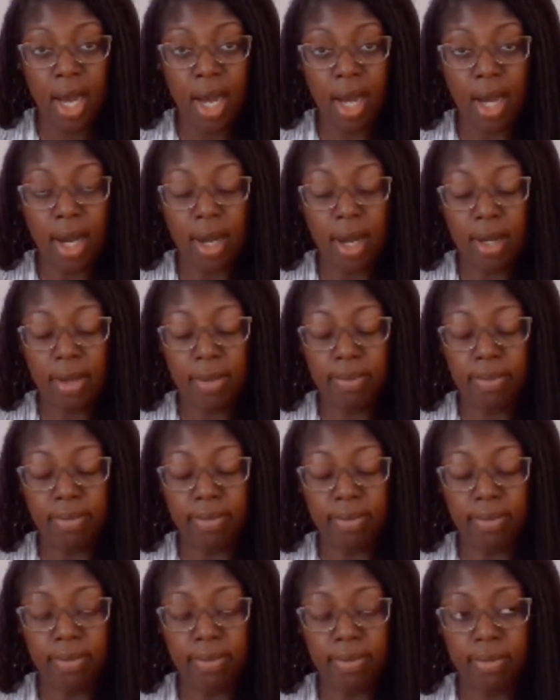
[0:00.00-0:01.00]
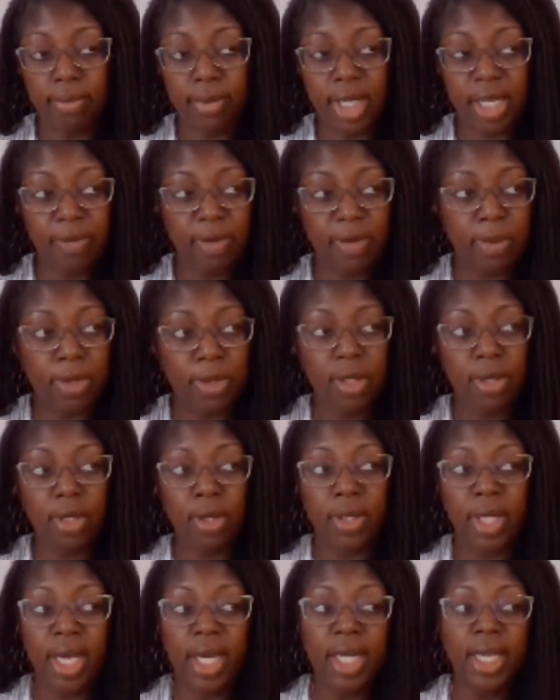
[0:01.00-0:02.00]
A lot of people don't
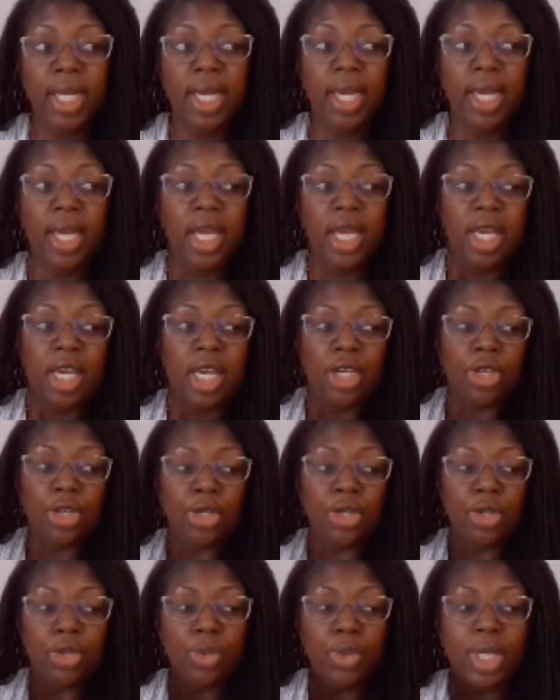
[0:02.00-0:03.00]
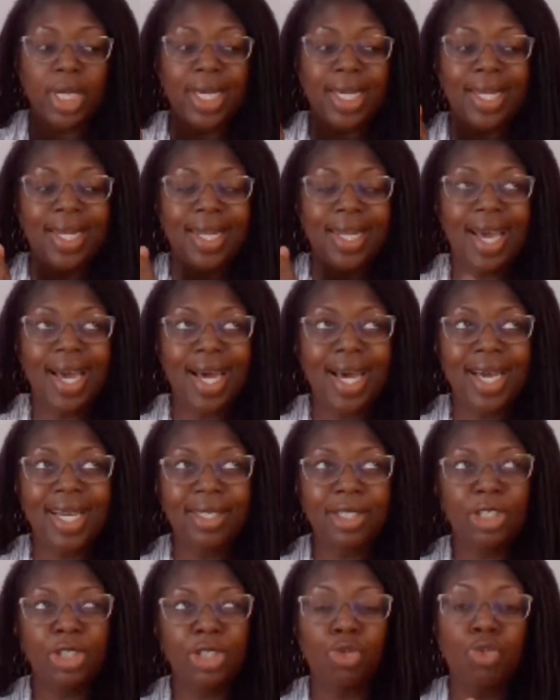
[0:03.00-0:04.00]
know that. You
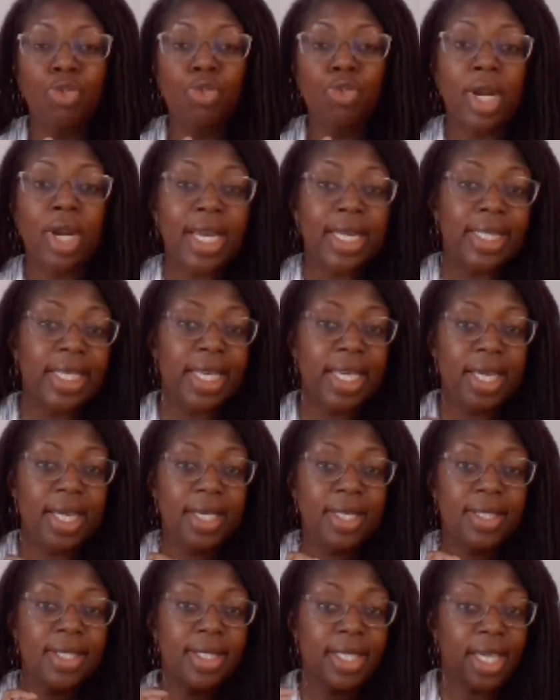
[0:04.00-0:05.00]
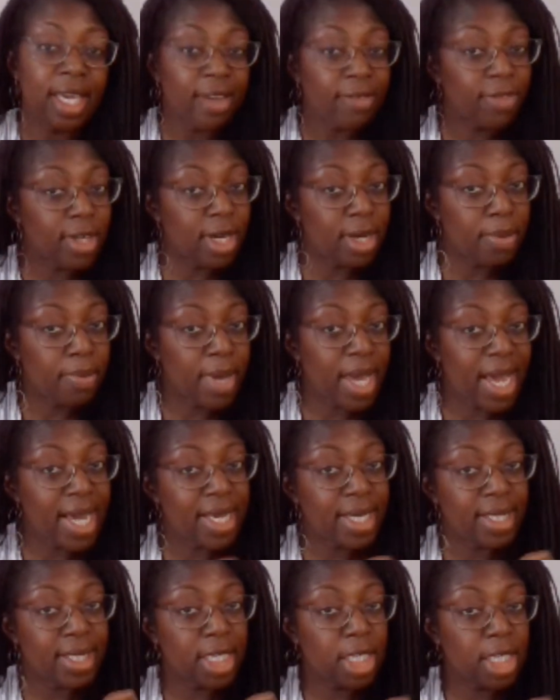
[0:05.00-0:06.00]
cannot directly save them
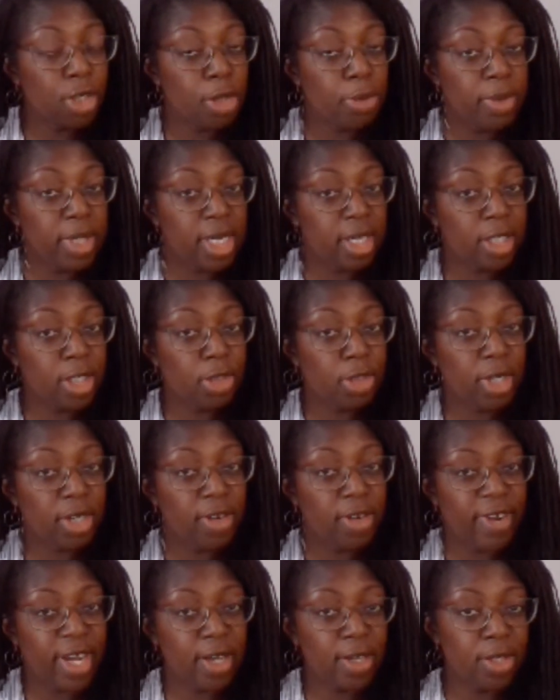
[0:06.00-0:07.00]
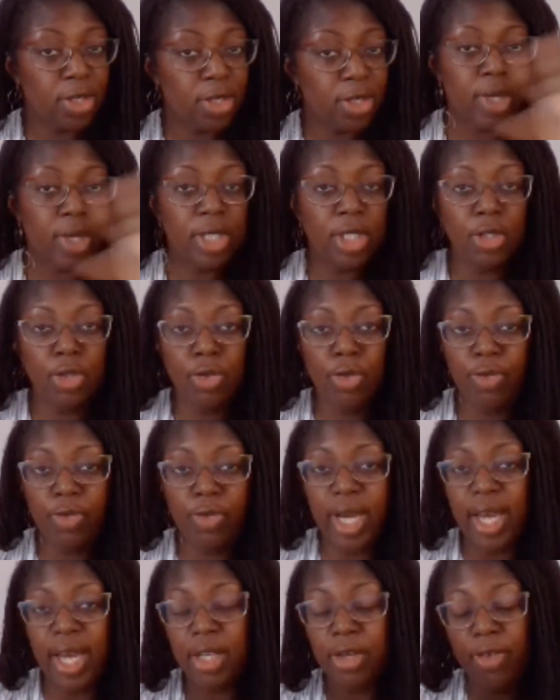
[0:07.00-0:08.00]
as Adobe Illustrator files. So once you've
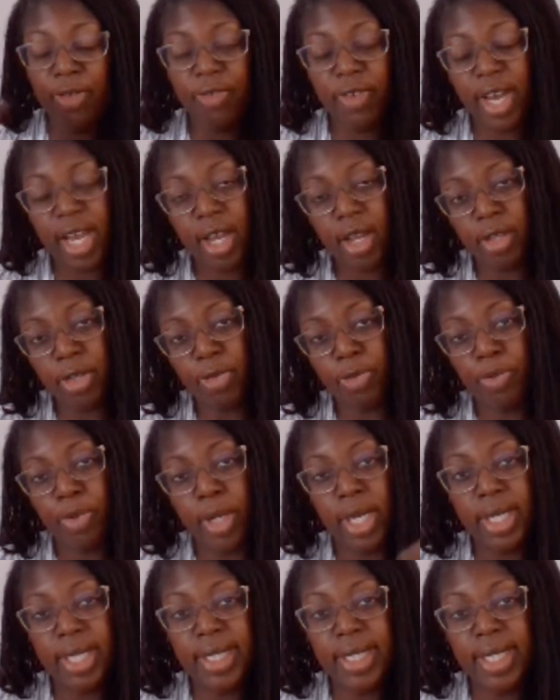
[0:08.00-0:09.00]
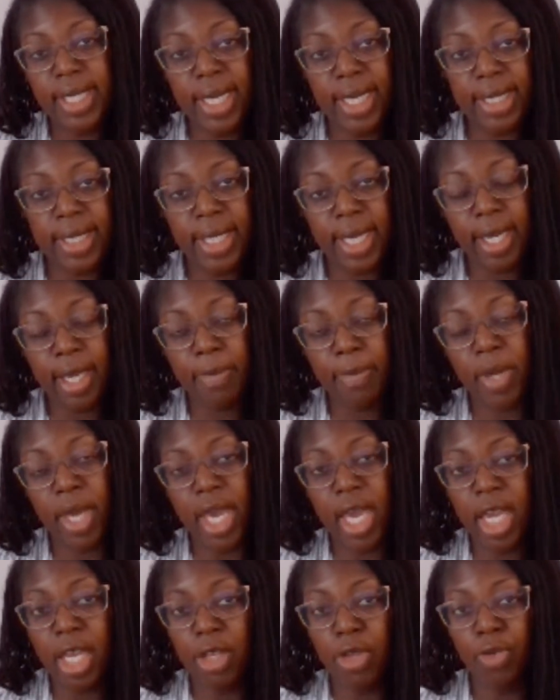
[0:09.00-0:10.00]
got your file, you put it into Inkscape
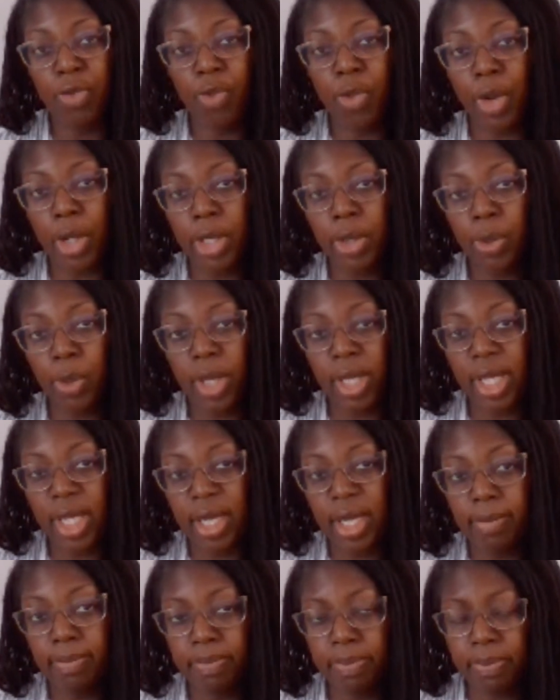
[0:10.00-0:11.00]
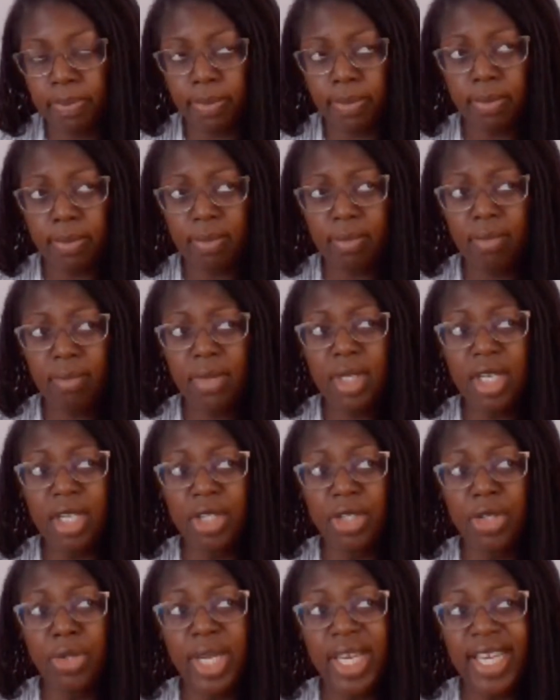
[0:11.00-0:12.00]
and you've worked with it,
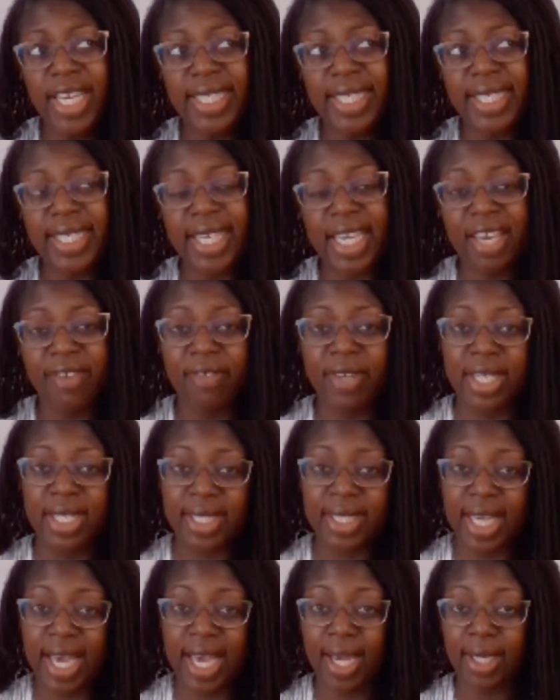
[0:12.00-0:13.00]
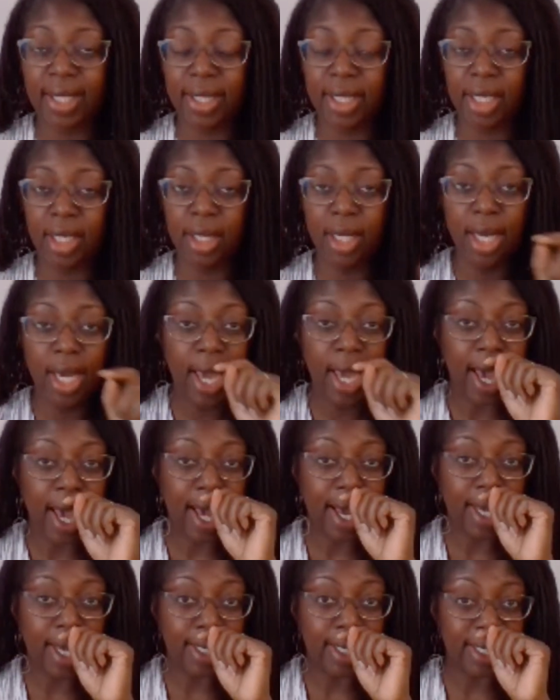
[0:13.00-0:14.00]
you can't save it exactly
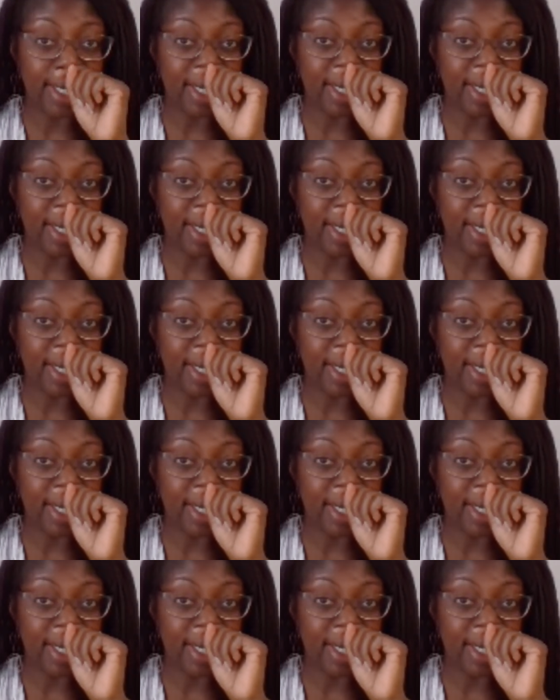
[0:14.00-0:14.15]
as an